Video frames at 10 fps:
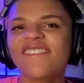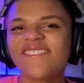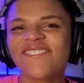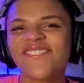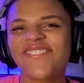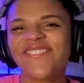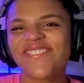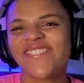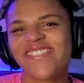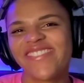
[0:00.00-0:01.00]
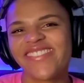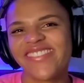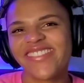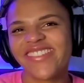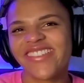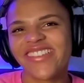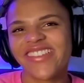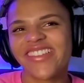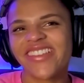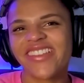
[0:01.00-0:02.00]

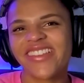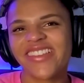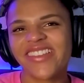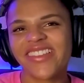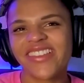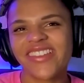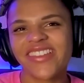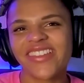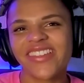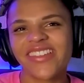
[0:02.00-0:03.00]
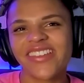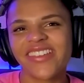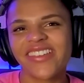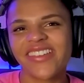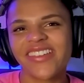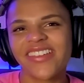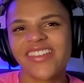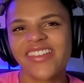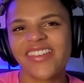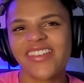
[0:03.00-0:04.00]

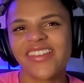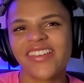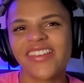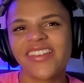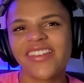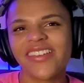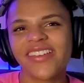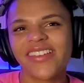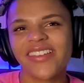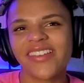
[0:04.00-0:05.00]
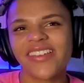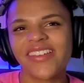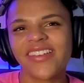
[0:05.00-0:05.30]
The person shown says nothing.